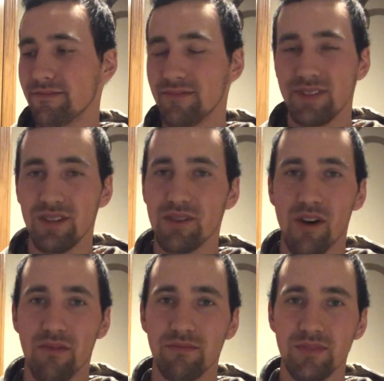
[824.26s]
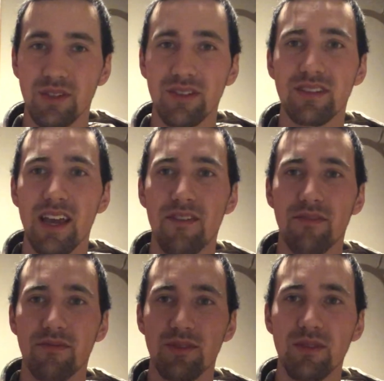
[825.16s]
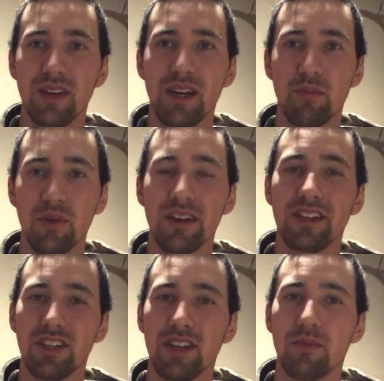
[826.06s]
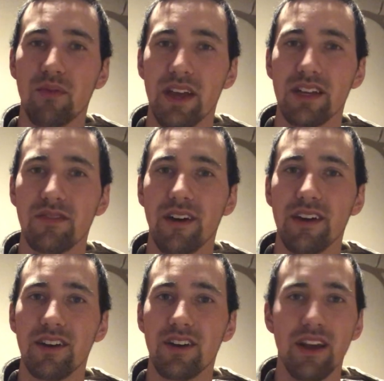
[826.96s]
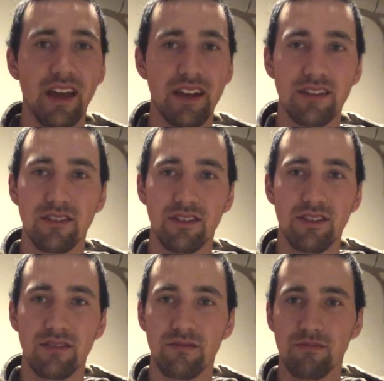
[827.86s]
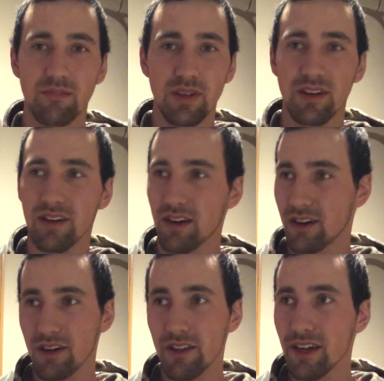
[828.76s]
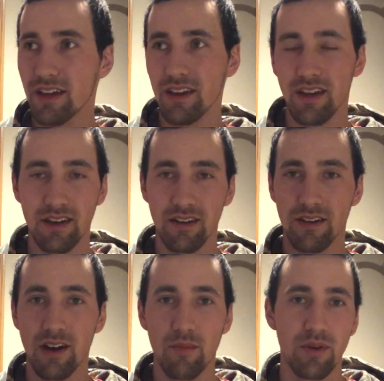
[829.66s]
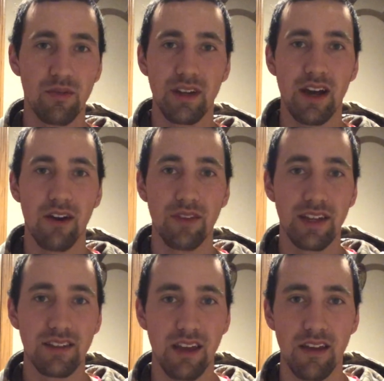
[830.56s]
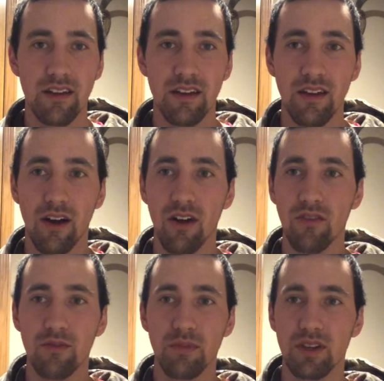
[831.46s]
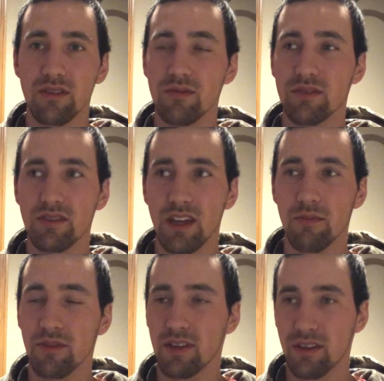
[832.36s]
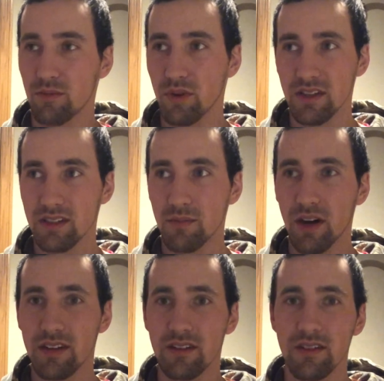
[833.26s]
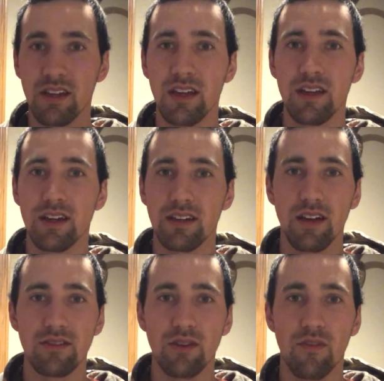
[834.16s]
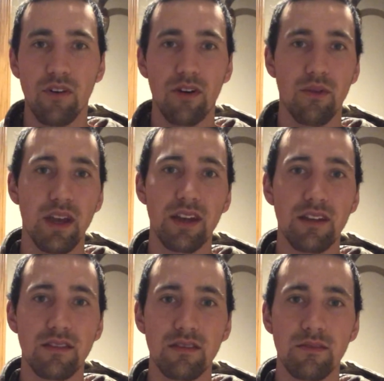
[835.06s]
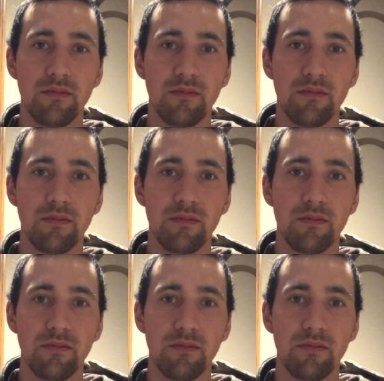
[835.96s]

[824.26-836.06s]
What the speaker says: You don't. You can get a pretty cheap rangefinder, and it's gonna be a click and a number readout. That's it. All of them can do the same thing. You press the button, it tells you how far away it is.